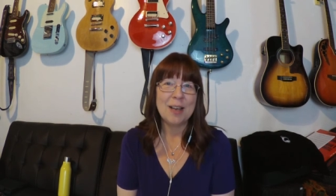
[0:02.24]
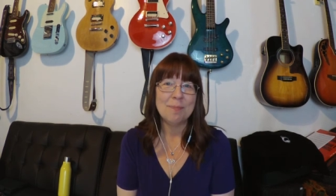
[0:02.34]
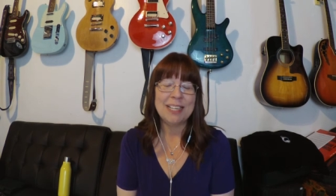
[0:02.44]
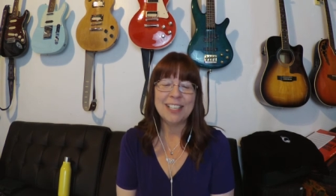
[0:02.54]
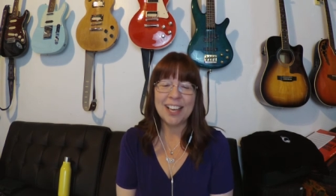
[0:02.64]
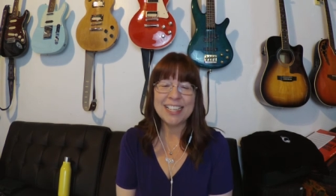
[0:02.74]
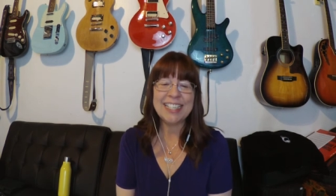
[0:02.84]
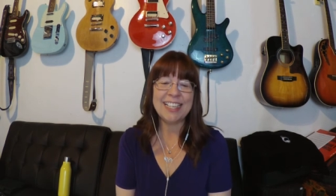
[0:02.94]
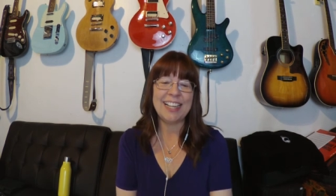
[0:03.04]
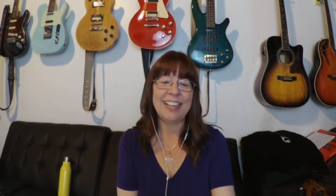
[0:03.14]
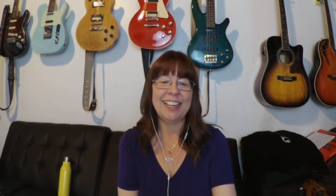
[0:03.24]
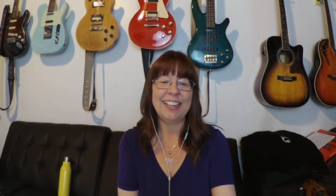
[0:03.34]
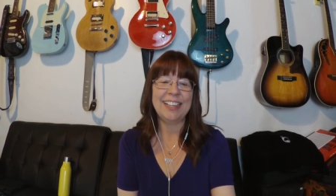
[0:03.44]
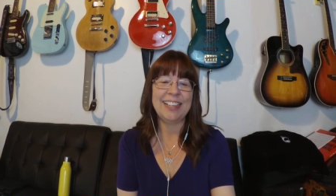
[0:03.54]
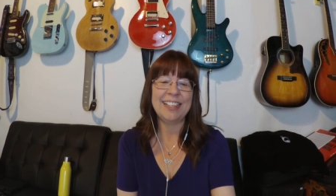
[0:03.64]
my talk
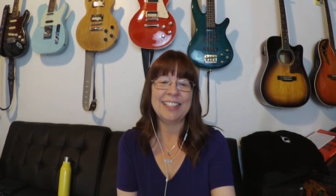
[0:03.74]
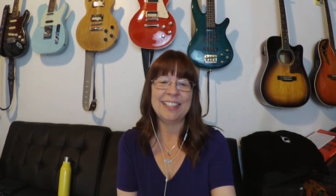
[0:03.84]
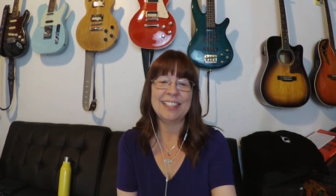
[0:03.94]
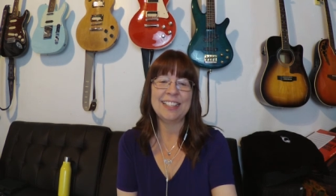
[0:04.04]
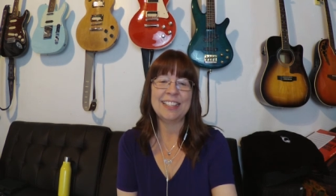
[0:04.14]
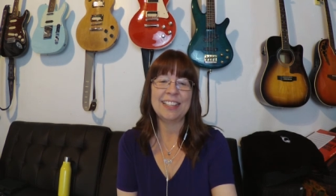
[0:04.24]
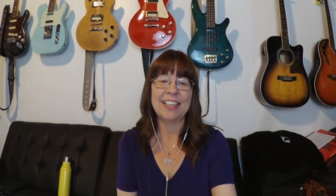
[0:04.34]
today is